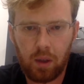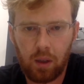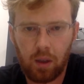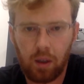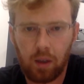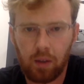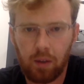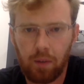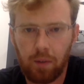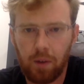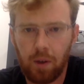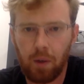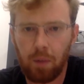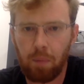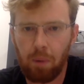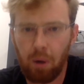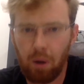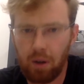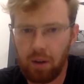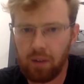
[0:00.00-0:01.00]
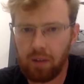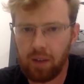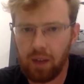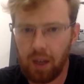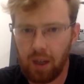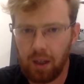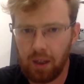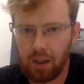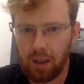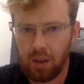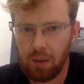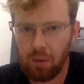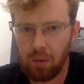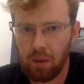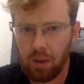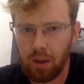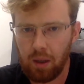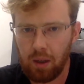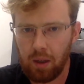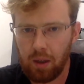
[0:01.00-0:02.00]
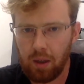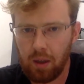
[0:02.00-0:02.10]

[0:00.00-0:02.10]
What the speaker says: Because if your party's telling you that